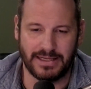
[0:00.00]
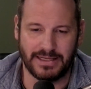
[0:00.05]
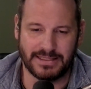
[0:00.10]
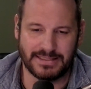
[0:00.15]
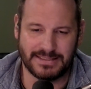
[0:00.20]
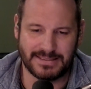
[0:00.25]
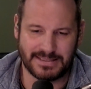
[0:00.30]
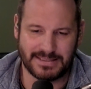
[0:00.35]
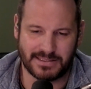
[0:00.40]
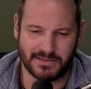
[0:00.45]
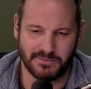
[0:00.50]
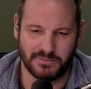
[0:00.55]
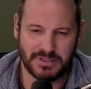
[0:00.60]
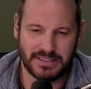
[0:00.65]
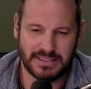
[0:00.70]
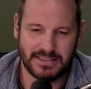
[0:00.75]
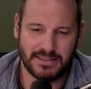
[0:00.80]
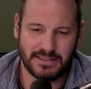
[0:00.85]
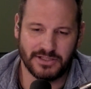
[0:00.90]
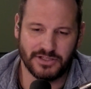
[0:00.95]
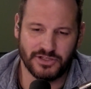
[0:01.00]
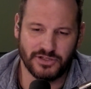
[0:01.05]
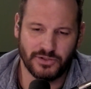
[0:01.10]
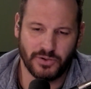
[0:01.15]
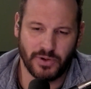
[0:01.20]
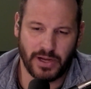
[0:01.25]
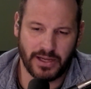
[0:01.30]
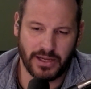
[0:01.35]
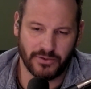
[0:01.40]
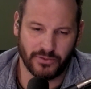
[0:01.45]
It is a completely
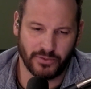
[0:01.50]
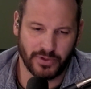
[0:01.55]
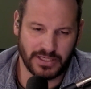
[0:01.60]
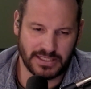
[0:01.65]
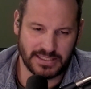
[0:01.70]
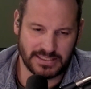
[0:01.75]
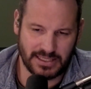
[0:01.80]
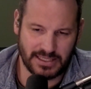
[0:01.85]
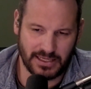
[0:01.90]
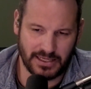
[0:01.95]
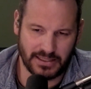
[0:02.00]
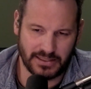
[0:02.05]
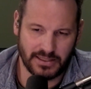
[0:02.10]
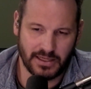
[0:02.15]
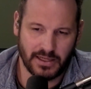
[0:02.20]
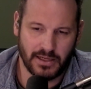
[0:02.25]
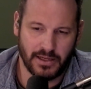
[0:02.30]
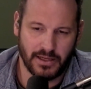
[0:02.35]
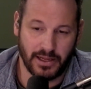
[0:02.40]
new and redesigned